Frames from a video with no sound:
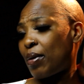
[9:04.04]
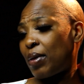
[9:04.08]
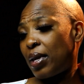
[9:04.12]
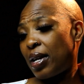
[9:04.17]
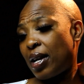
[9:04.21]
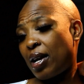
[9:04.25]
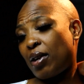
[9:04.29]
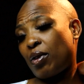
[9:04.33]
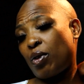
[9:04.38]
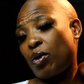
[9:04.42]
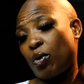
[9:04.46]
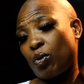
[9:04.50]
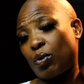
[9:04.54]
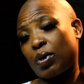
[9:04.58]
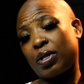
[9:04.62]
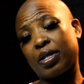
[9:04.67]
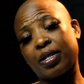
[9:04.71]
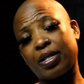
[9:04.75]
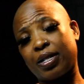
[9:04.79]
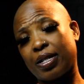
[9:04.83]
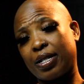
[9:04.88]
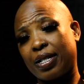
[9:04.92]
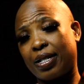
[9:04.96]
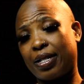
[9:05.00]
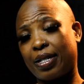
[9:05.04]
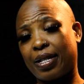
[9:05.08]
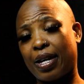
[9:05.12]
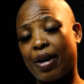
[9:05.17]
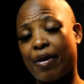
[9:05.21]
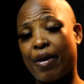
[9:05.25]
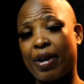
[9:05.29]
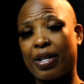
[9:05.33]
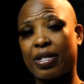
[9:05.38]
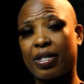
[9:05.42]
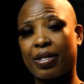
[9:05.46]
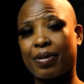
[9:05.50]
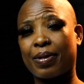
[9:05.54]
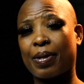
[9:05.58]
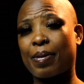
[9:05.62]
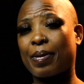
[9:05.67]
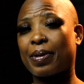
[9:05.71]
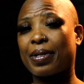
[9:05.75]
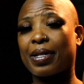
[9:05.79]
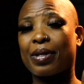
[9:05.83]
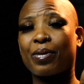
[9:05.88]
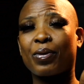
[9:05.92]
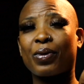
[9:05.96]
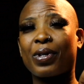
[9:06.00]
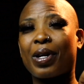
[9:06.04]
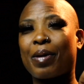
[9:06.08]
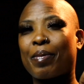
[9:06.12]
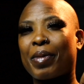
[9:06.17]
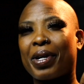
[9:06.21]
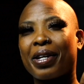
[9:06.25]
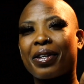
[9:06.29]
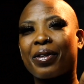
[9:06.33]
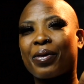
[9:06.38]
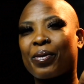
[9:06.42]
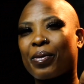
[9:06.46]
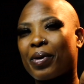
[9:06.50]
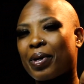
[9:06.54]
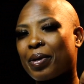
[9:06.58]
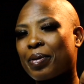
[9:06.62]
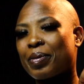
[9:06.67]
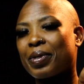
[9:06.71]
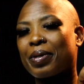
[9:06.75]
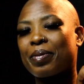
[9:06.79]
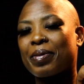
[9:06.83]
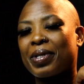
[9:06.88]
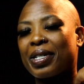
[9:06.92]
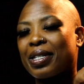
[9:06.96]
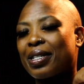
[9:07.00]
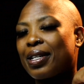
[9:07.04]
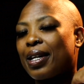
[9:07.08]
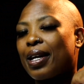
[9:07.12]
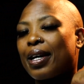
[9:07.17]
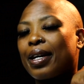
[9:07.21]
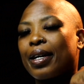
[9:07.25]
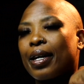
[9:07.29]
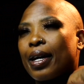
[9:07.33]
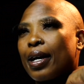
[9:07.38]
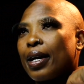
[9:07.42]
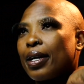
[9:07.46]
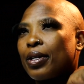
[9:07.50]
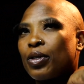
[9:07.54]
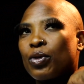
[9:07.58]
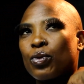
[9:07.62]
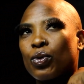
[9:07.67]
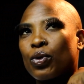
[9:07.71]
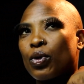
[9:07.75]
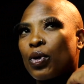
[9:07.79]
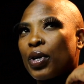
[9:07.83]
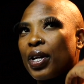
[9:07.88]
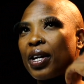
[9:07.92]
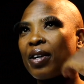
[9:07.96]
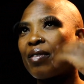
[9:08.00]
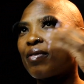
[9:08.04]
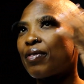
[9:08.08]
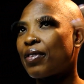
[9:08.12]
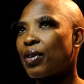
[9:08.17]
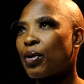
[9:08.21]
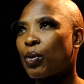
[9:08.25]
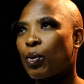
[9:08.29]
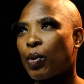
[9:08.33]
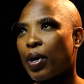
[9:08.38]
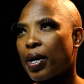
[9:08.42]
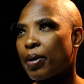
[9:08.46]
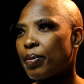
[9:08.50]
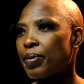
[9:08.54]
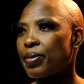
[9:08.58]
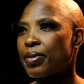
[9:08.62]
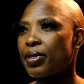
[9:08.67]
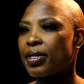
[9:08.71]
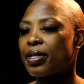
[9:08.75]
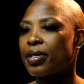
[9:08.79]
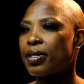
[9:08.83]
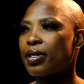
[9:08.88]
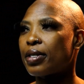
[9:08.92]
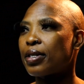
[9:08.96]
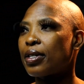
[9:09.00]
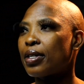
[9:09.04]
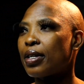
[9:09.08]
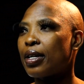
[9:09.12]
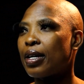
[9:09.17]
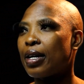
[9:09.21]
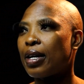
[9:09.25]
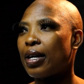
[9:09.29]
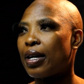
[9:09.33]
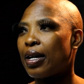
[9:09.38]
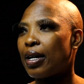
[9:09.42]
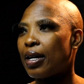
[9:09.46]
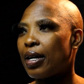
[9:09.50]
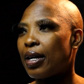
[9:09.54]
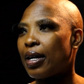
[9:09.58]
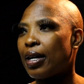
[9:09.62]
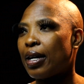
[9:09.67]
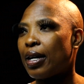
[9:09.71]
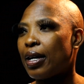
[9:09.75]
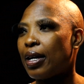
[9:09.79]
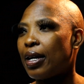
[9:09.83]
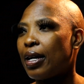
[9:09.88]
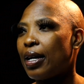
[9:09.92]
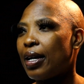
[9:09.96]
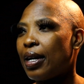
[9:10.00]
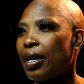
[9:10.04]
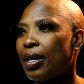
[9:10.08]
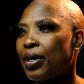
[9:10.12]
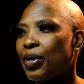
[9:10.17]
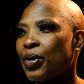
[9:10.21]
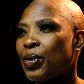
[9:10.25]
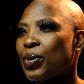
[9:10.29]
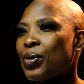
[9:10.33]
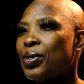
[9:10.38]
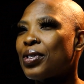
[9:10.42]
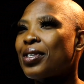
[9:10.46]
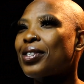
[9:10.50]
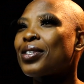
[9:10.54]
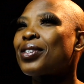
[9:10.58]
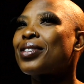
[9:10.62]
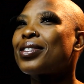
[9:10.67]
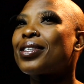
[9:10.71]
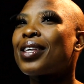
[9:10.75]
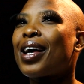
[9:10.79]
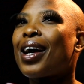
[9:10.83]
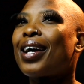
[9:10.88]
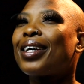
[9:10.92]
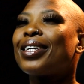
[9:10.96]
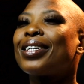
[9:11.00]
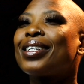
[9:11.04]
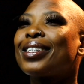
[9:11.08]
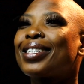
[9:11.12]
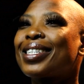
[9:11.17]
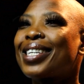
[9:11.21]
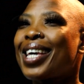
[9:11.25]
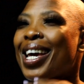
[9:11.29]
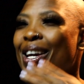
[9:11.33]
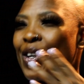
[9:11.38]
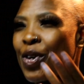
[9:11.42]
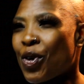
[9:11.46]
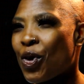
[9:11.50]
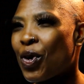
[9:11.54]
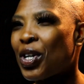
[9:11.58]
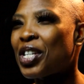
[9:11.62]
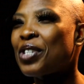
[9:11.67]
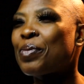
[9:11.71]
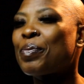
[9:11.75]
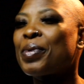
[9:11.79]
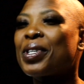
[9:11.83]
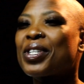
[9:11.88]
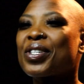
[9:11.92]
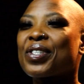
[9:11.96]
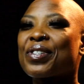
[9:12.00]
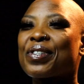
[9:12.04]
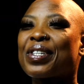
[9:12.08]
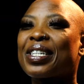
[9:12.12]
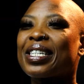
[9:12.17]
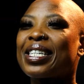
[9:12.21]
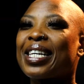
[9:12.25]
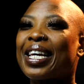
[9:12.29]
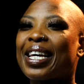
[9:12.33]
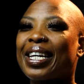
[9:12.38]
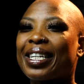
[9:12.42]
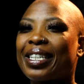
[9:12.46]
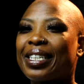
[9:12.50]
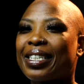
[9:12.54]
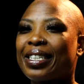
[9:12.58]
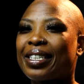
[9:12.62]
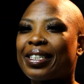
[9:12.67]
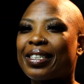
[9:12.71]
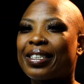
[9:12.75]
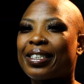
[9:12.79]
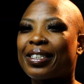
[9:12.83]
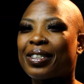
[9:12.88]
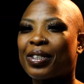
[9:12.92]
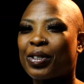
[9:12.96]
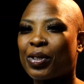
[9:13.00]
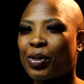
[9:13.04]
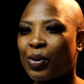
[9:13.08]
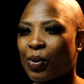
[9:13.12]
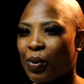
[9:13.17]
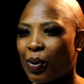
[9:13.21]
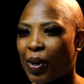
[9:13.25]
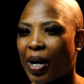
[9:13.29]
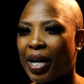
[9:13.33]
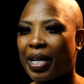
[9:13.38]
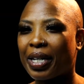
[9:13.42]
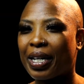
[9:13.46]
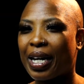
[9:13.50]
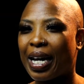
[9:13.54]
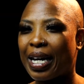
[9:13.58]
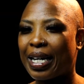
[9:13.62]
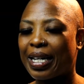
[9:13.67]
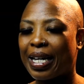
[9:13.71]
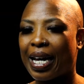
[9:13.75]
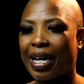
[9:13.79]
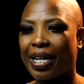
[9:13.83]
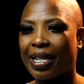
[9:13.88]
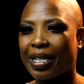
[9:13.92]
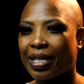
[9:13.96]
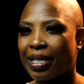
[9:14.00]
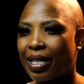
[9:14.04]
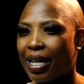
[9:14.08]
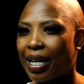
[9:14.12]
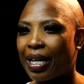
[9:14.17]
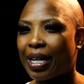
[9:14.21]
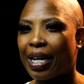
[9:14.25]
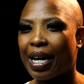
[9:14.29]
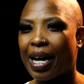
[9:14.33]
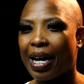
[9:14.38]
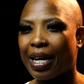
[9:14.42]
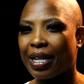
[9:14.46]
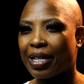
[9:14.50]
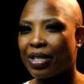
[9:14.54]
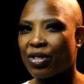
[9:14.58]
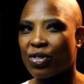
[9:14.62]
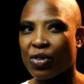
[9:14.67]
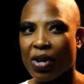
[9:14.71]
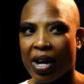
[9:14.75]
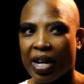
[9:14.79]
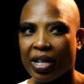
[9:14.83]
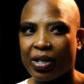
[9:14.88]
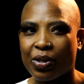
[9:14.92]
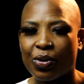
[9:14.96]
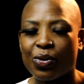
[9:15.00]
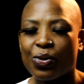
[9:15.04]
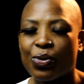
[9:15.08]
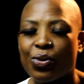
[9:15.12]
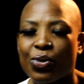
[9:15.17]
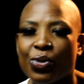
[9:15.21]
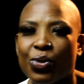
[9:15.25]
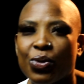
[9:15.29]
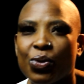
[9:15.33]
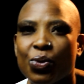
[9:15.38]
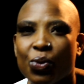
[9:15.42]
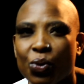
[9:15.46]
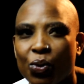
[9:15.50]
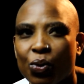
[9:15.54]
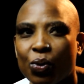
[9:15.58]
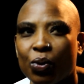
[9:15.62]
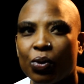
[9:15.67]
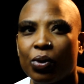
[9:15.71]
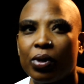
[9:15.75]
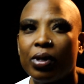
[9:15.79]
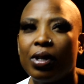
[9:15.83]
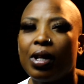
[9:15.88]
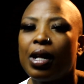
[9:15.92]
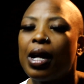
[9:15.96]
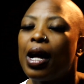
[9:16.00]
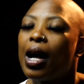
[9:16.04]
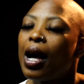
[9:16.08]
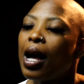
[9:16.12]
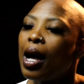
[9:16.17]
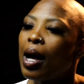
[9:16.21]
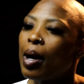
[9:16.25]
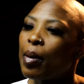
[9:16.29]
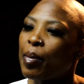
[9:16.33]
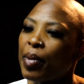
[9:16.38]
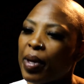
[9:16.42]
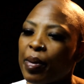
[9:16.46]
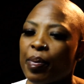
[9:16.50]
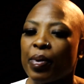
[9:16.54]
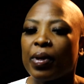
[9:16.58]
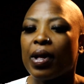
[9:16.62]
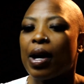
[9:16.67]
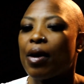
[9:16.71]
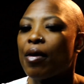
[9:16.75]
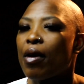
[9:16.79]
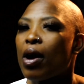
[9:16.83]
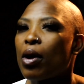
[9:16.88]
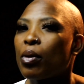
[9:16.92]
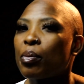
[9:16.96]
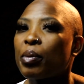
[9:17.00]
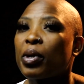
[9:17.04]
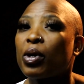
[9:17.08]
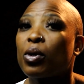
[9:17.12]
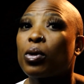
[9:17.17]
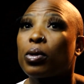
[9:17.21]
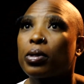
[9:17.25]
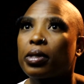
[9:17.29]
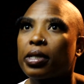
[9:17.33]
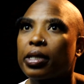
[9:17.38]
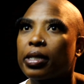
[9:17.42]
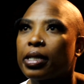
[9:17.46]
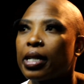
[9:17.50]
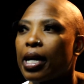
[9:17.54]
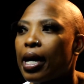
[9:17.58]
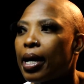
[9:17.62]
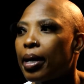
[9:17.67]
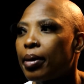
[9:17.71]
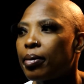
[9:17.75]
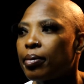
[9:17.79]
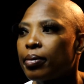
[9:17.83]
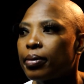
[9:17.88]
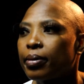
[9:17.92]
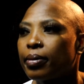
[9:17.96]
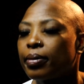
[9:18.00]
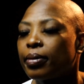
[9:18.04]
that I know it's psoriasis, someone's like, when I'm ringworms, I'm just like, I do not have ringworms. Use this. It cannot be treated. So I try to school people around me all the time.